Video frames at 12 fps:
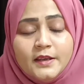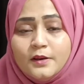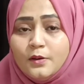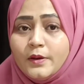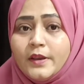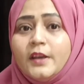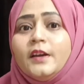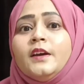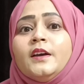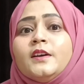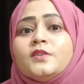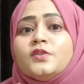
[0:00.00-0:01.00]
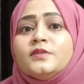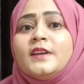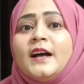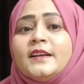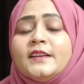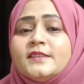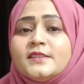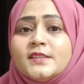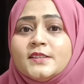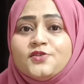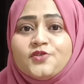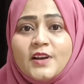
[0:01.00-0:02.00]
Okay, so that
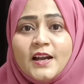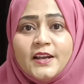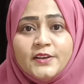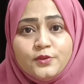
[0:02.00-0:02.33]
is, try